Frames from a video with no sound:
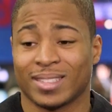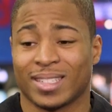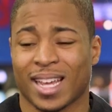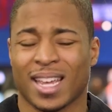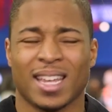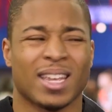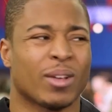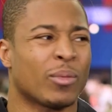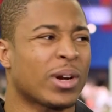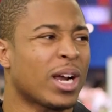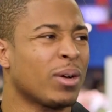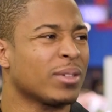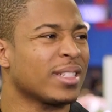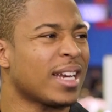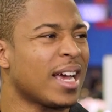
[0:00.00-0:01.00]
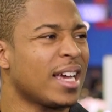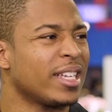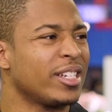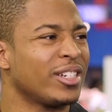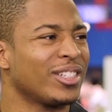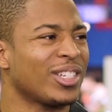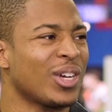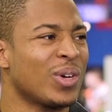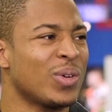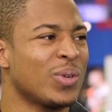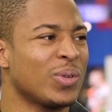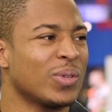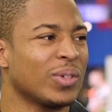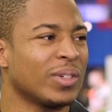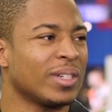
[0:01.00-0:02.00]
Dang, when I was 9 years
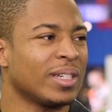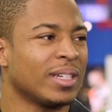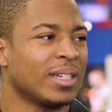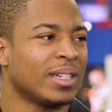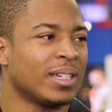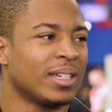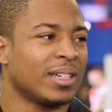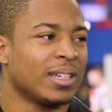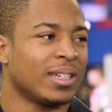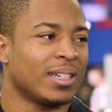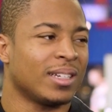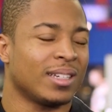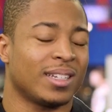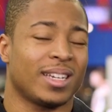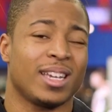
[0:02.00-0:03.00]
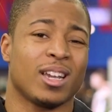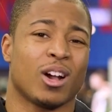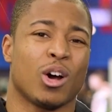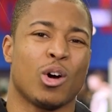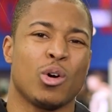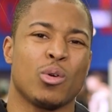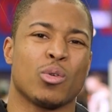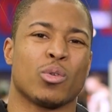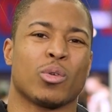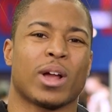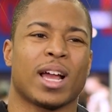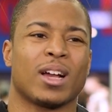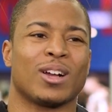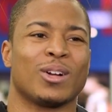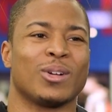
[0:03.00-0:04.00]
old? He old.
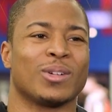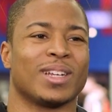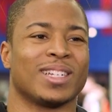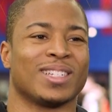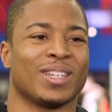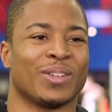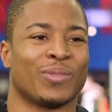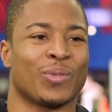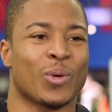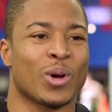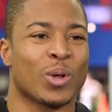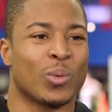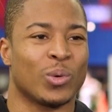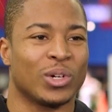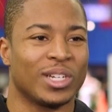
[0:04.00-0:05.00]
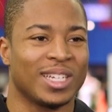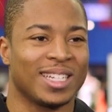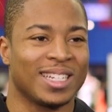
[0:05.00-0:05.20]
How old is he? 41?